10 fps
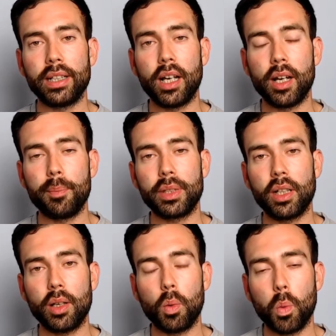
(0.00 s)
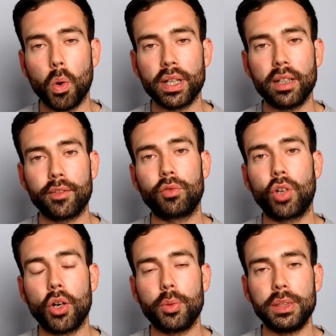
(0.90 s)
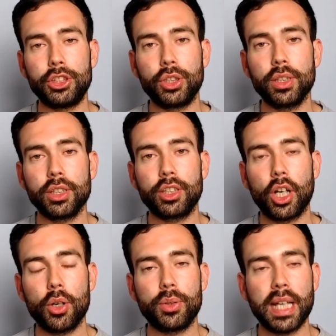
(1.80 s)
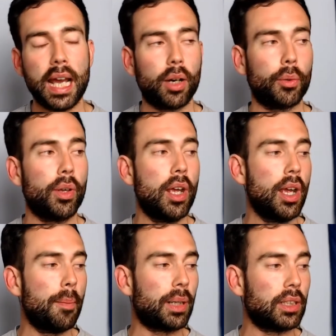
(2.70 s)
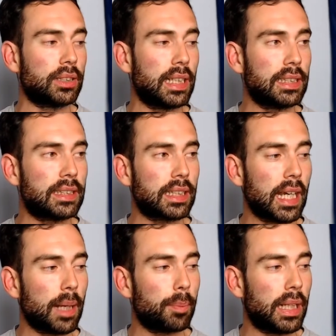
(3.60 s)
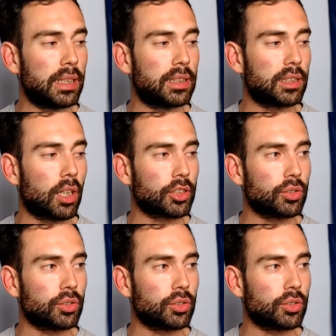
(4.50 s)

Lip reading: a warning of a road we shouldn't go down, because this can be the disastrous